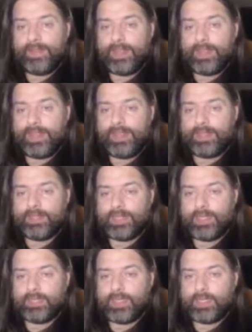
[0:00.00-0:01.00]

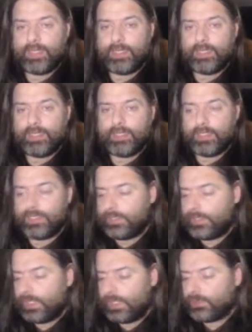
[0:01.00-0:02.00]
and
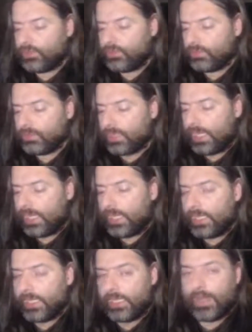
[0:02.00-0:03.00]
that's
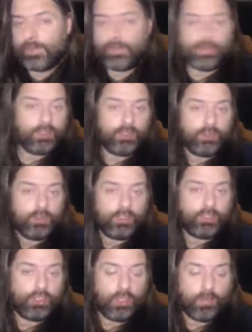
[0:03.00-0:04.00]
why I want to do
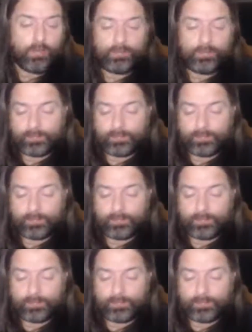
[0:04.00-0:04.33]
this show.